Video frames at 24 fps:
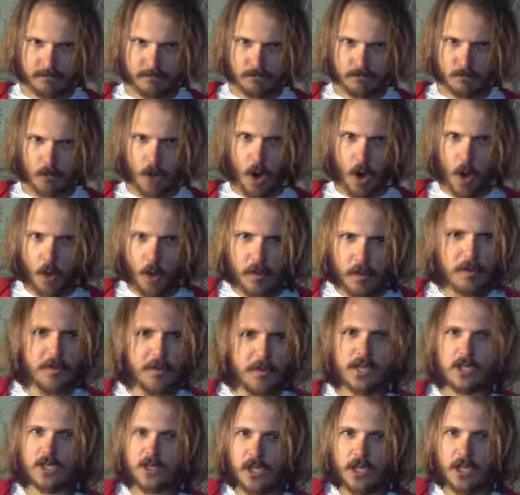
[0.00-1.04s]
All the
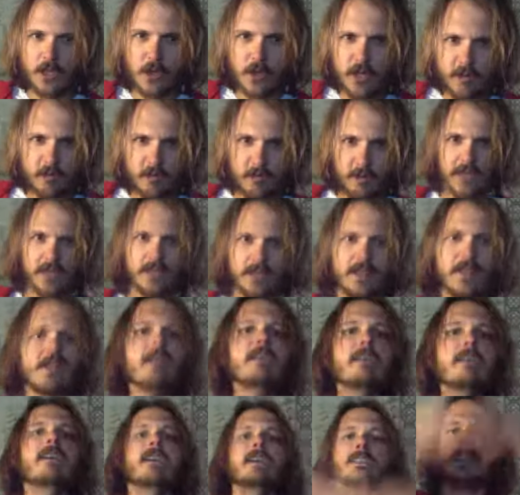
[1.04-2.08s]
things she could have been
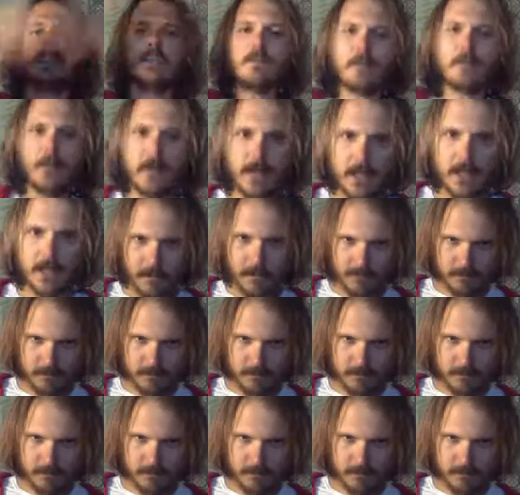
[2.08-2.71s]
is infinite.